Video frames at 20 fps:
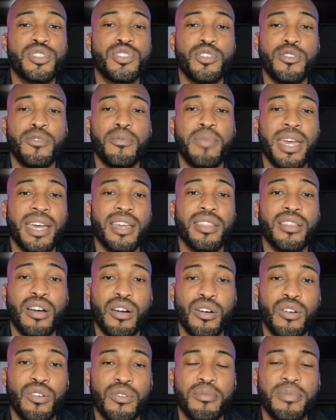2-bath
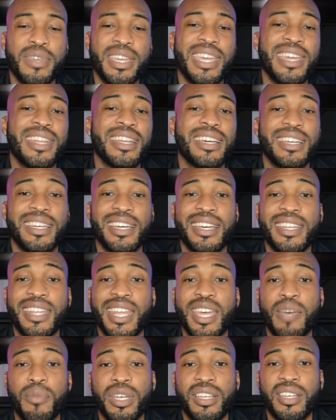home in a good
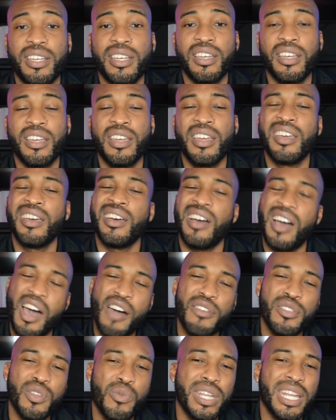neighborhood,
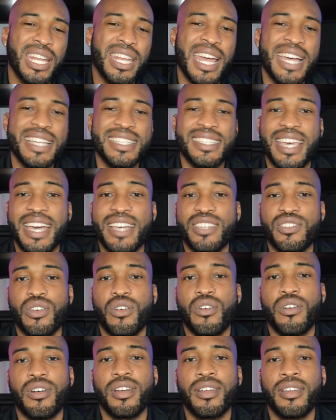often with a nice sized
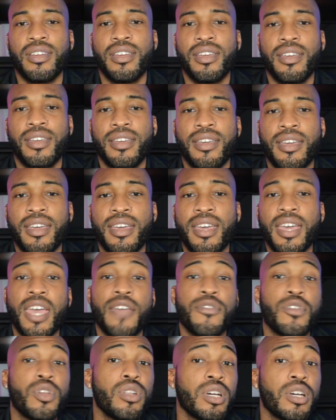yard. If
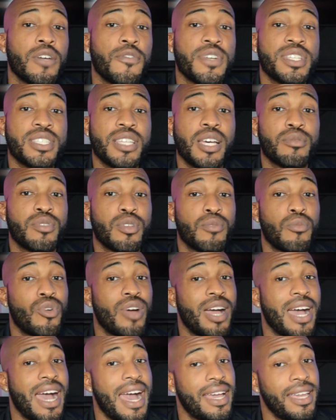you're looking for something more
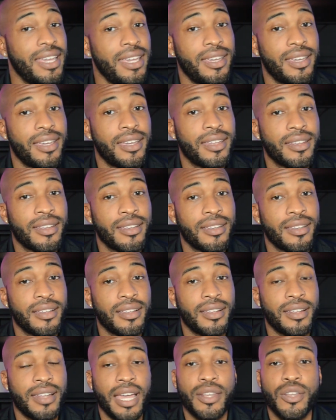high-end,
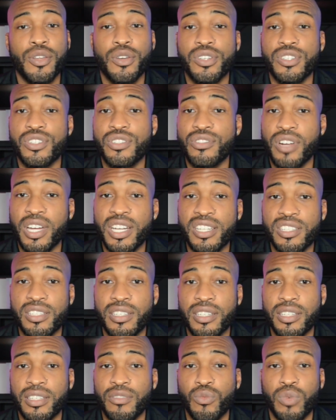like new
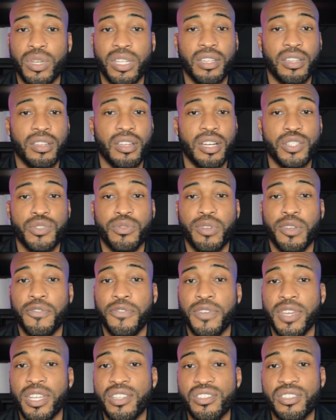construction with luxury
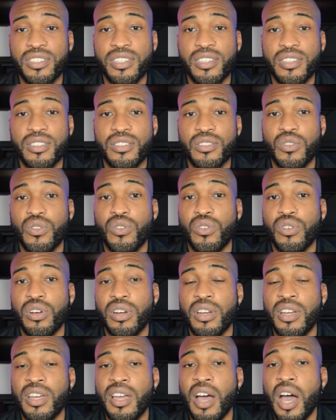finishes
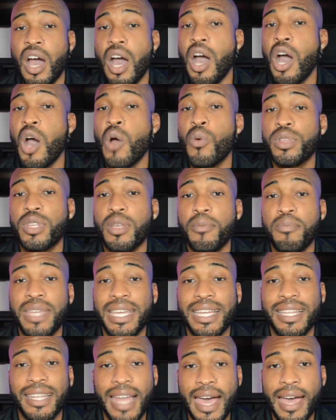or a home with a big
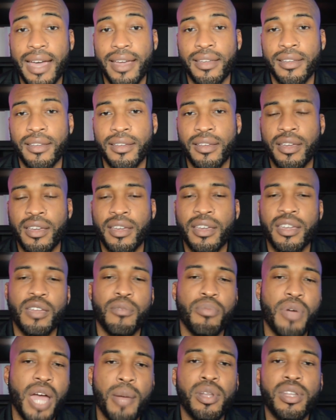lot, you're
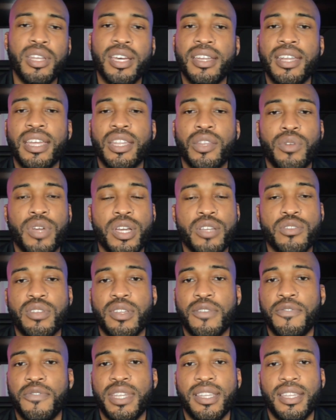probably looking at
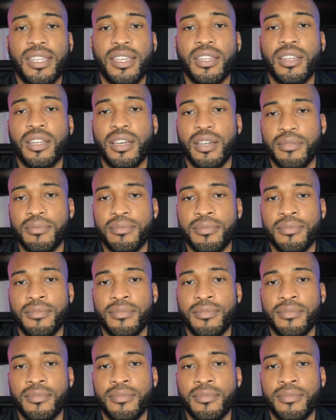$350,000 and up.